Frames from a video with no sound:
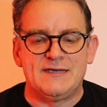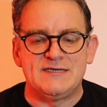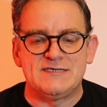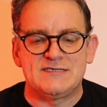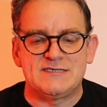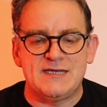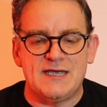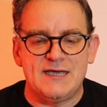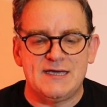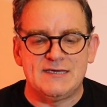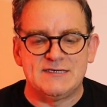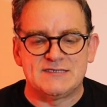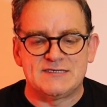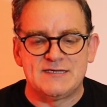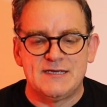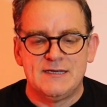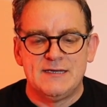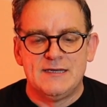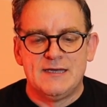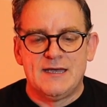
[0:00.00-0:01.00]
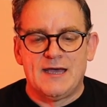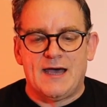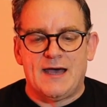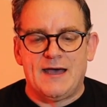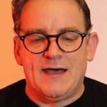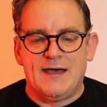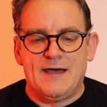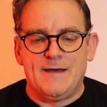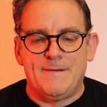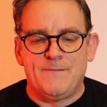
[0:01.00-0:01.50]
it says,
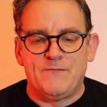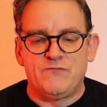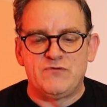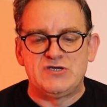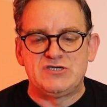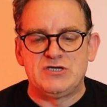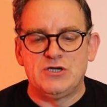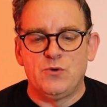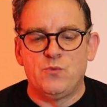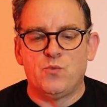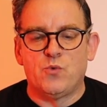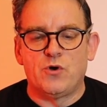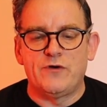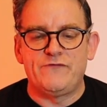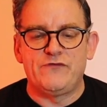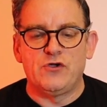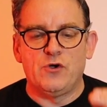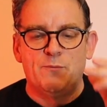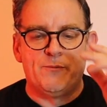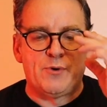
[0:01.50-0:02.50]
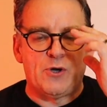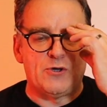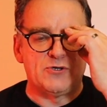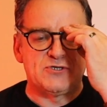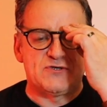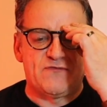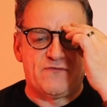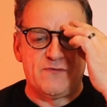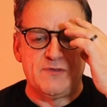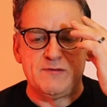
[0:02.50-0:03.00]
return one of your
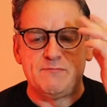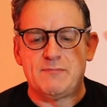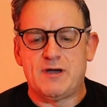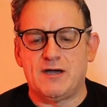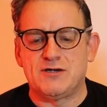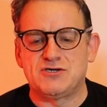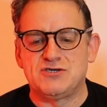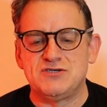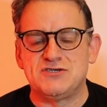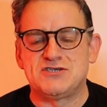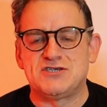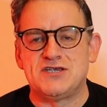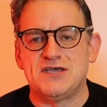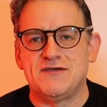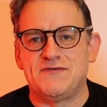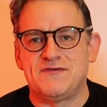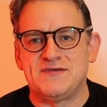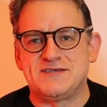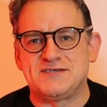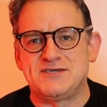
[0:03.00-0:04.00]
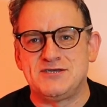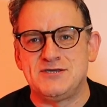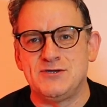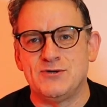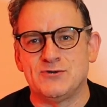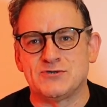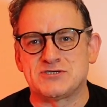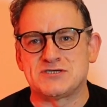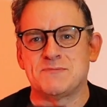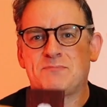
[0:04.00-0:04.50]
bots from the Martian surface to
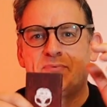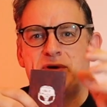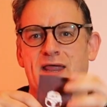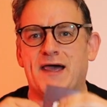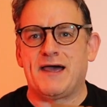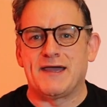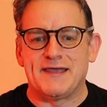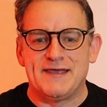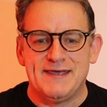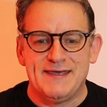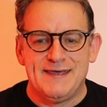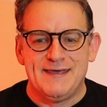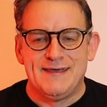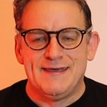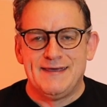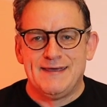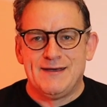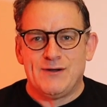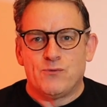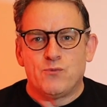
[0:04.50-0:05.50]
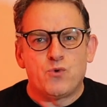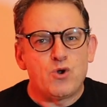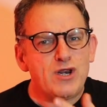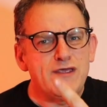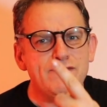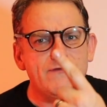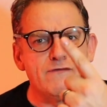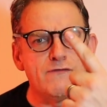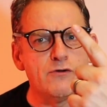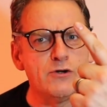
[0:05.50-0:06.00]
your supply. what
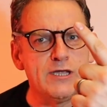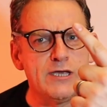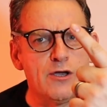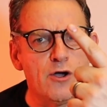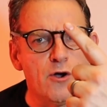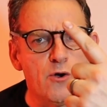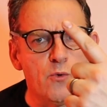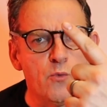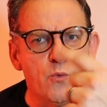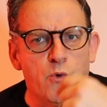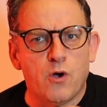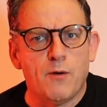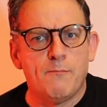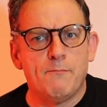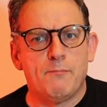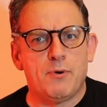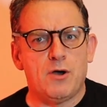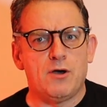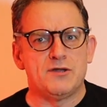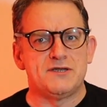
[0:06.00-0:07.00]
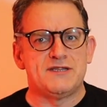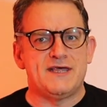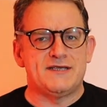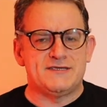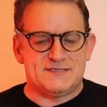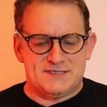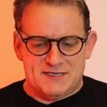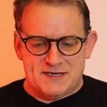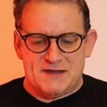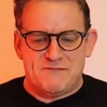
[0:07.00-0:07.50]
if you've only got one bot?
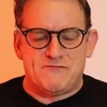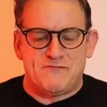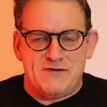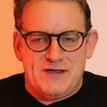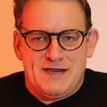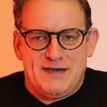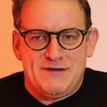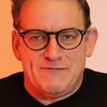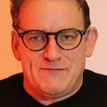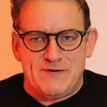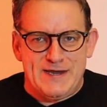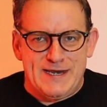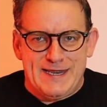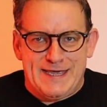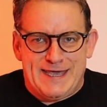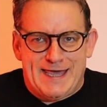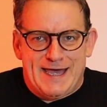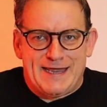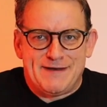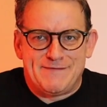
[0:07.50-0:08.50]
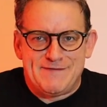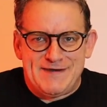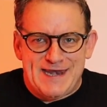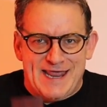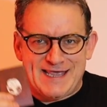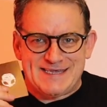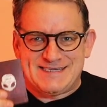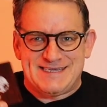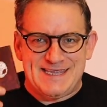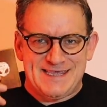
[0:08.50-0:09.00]
That's a really, really kind of
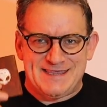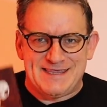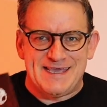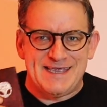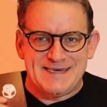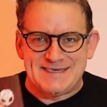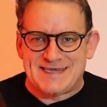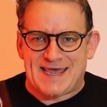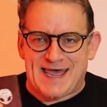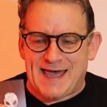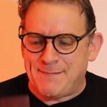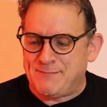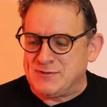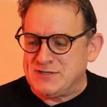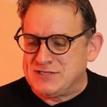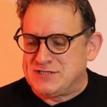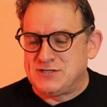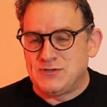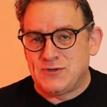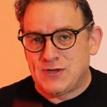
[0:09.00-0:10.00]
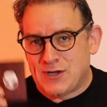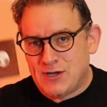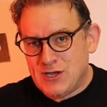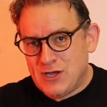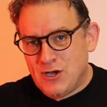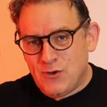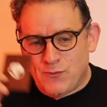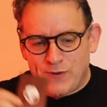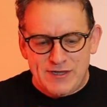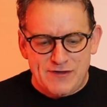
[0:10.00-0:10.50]
nasty thing to happen to you.
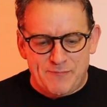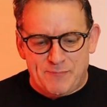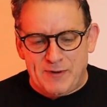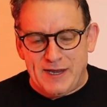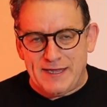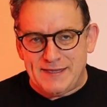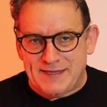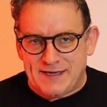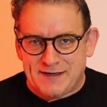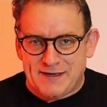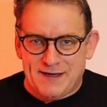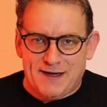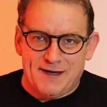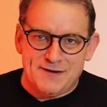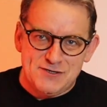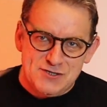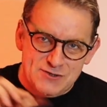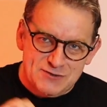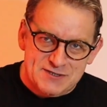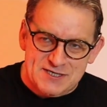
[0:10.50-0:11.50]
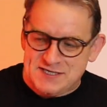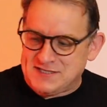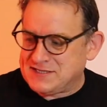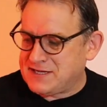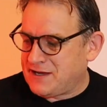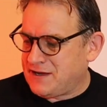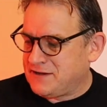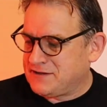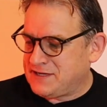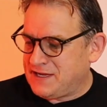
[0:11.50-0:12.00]
When you play that card, you'll
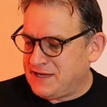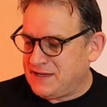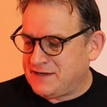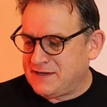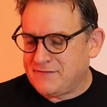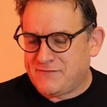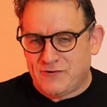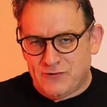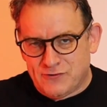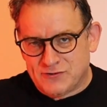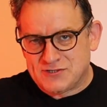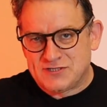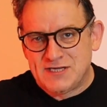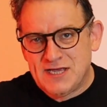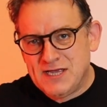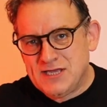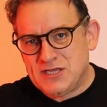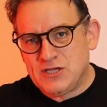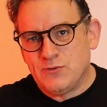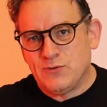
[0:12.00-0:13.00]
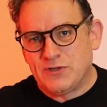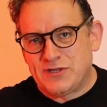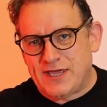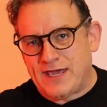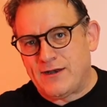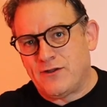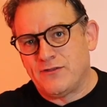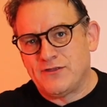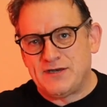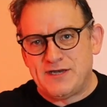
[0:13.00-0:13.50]
discard it, and of course, you will
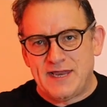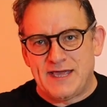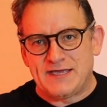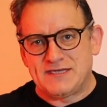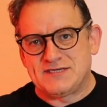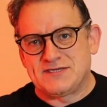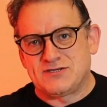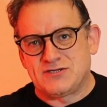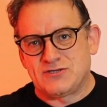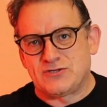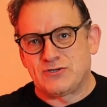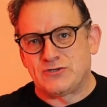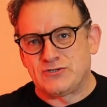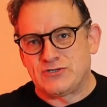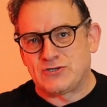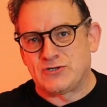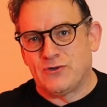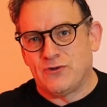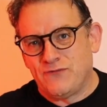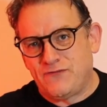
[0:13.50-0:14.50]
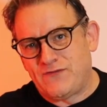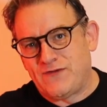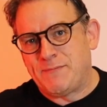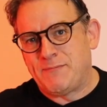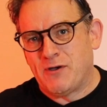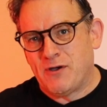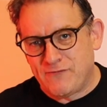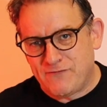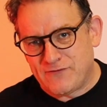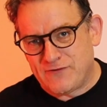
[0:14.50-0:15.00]
then on the next skull, flip
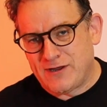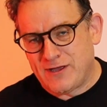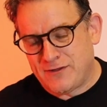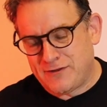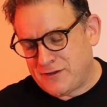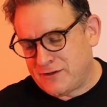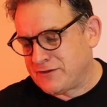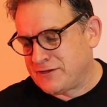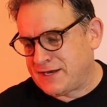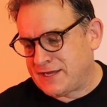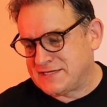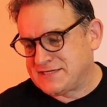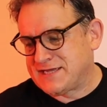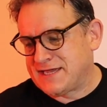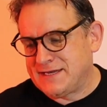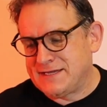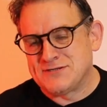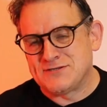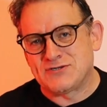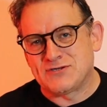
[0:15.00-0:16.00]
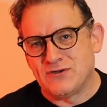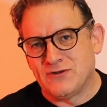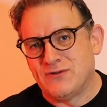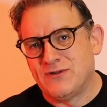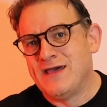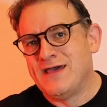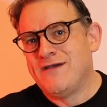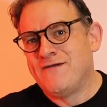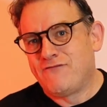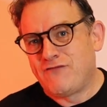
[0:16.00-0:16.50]
over on the next alien skull,
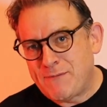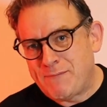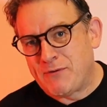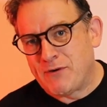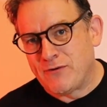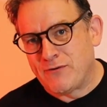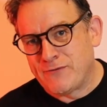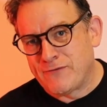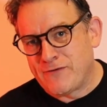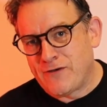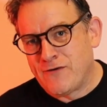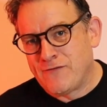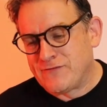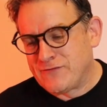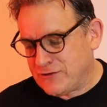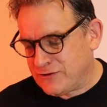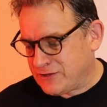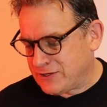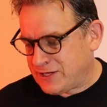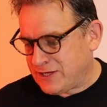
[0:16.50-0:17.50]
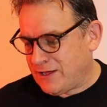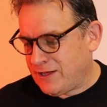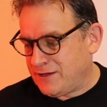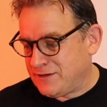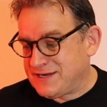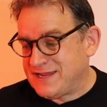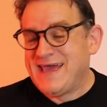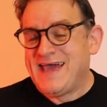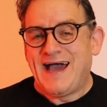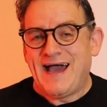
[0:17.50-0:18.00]
flip over another
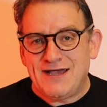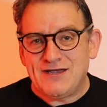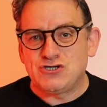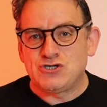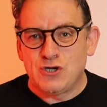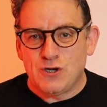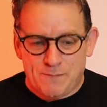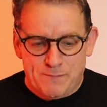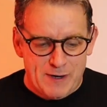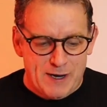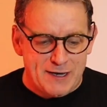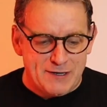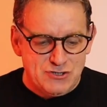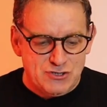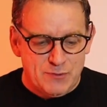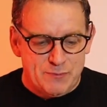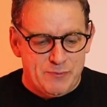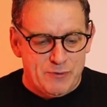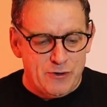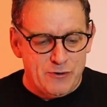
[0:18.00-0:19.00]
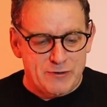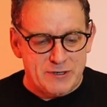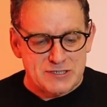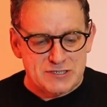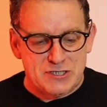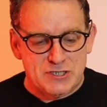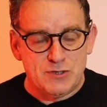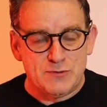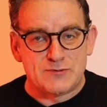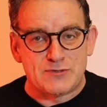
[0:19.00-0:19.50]
card, add your progress
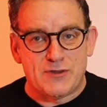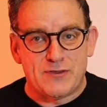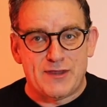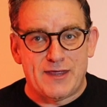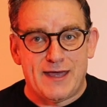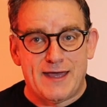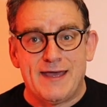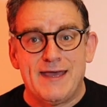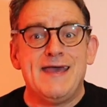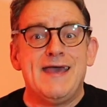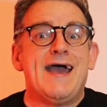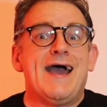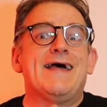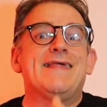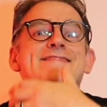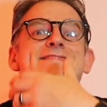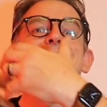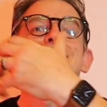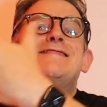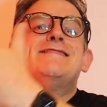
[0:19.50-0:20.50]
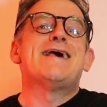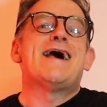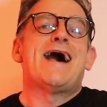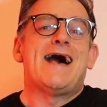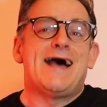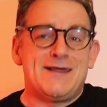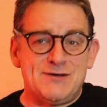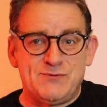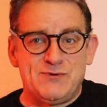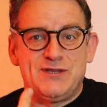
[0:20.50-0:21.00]
cubes on there, and
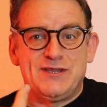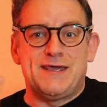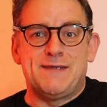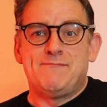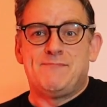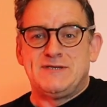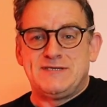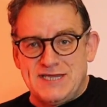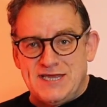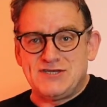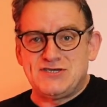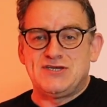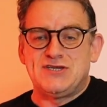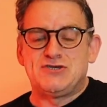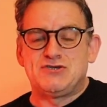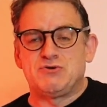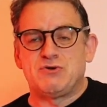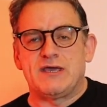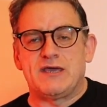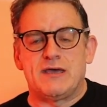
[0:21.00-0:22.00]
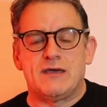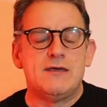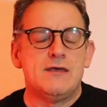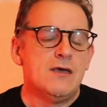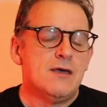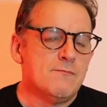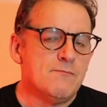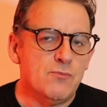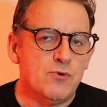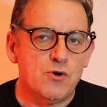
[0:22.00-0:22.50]
that will then potentially trigger
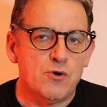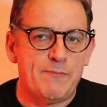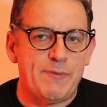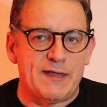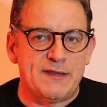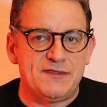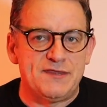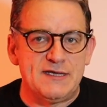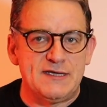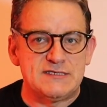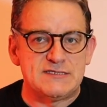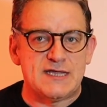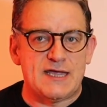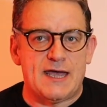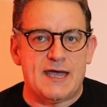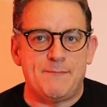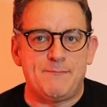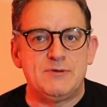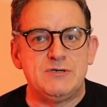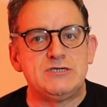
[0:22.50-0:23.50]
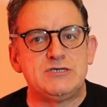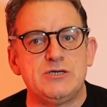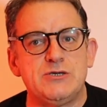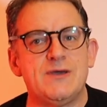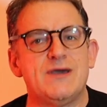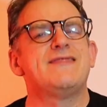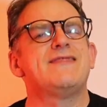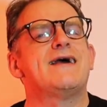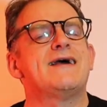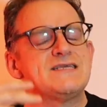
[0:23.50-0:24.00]
more bad things to happen to
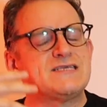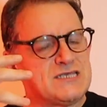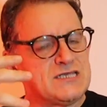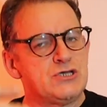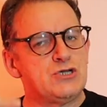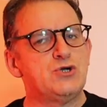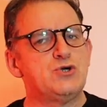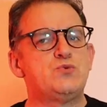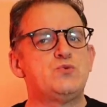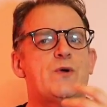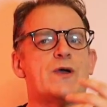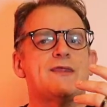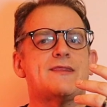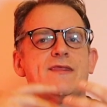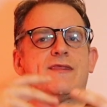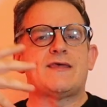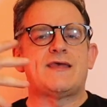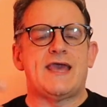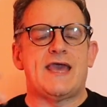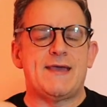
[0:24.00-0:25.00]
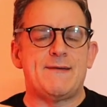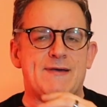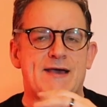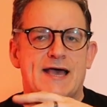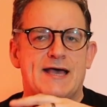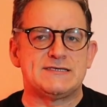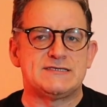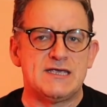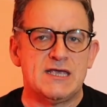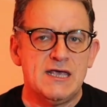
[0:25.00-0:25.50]
you. And that's a good way that the game
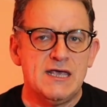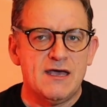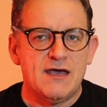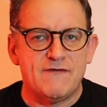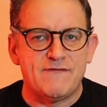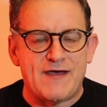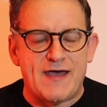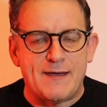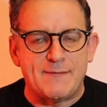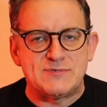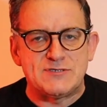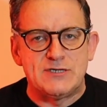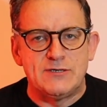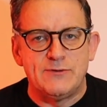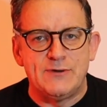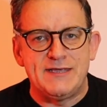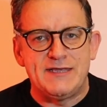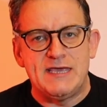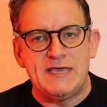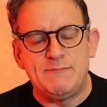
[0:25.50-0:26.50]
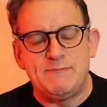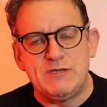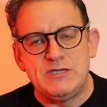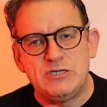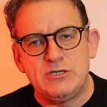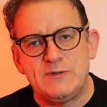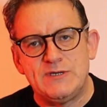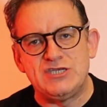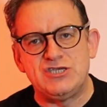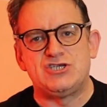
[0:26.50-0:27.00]
has of absolutely keeping
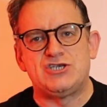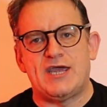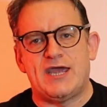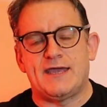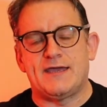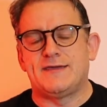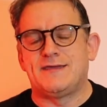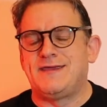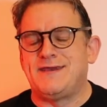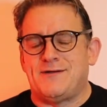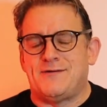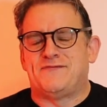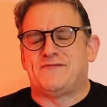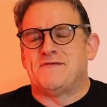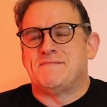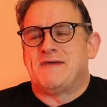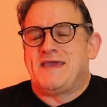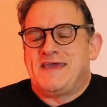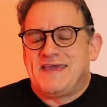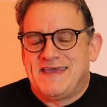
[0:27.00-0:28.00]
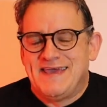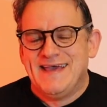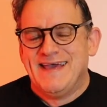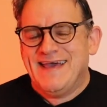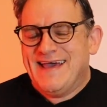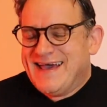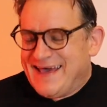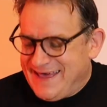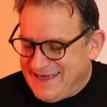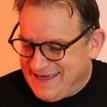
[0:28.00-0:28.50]
you in check. You know, for me,
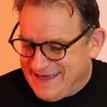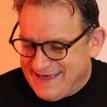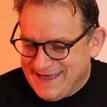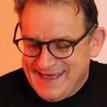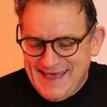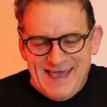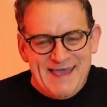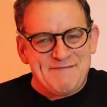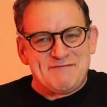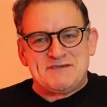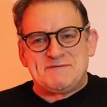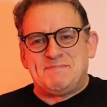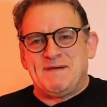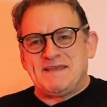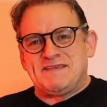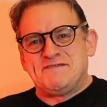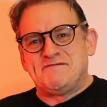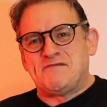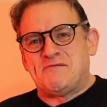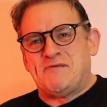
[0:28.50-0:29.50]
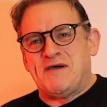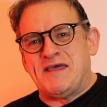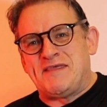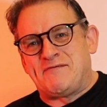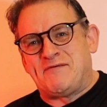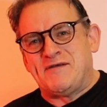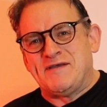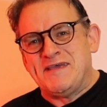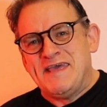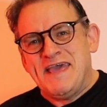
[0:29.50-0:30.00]
irrespective of
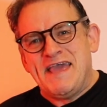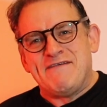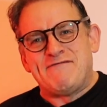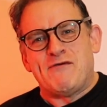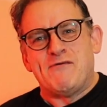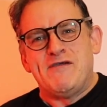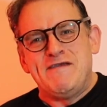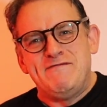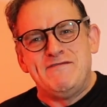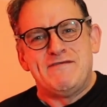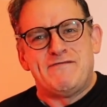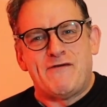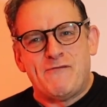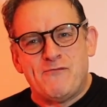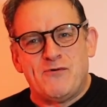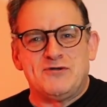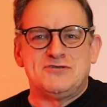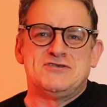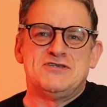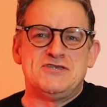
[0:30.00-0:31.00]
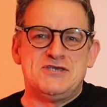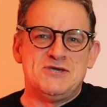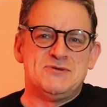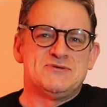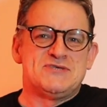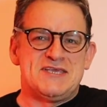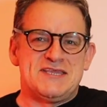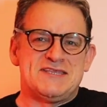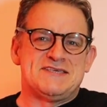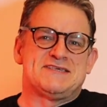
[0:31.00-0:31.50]
whether even if I wasn't
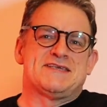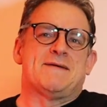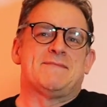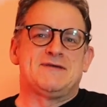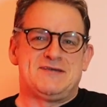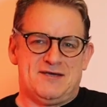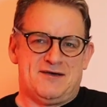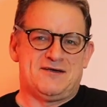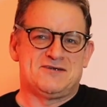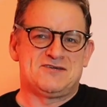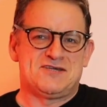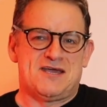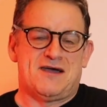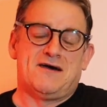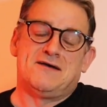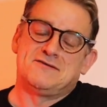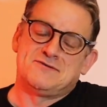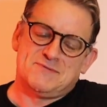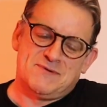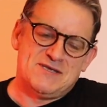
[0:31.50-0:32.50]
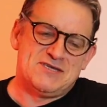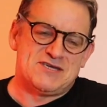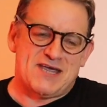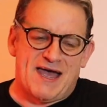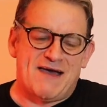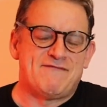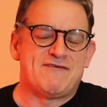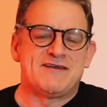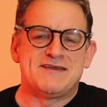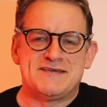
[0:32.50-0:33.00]
using the sabotage cards, which
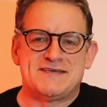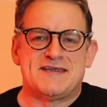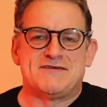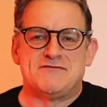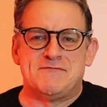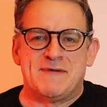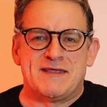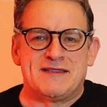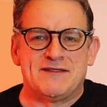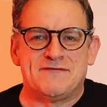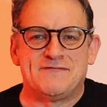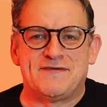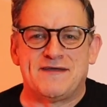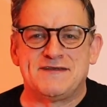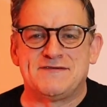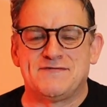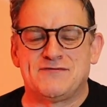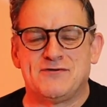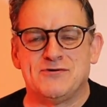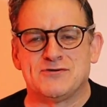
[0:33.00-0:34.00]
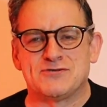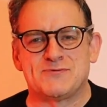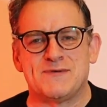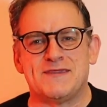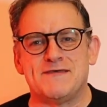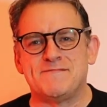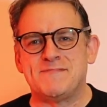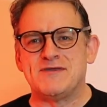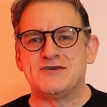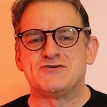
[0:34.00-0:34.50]
have had a detrimental effect, of course, when
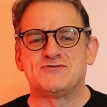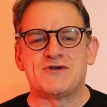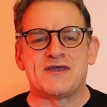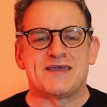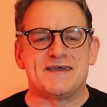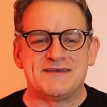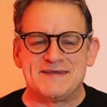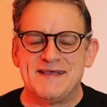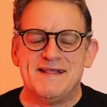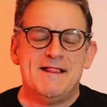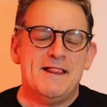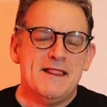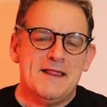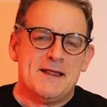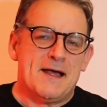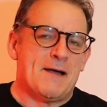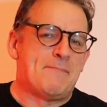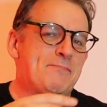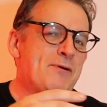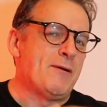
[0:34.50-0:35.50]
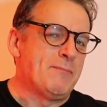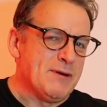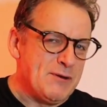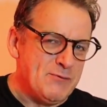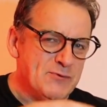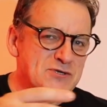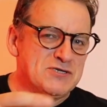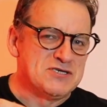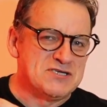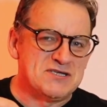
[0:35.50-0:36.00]
they've been triggered, I probably
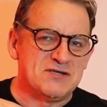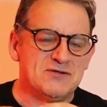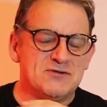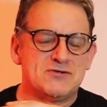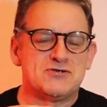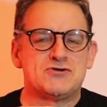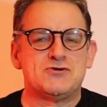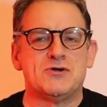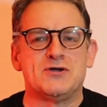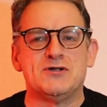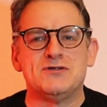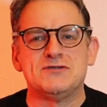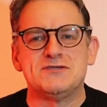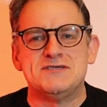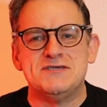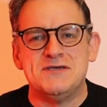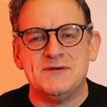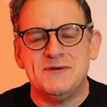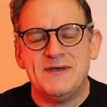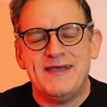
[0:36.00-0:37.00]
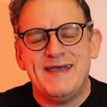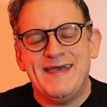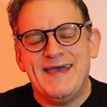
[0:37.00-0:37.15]
would still struggle to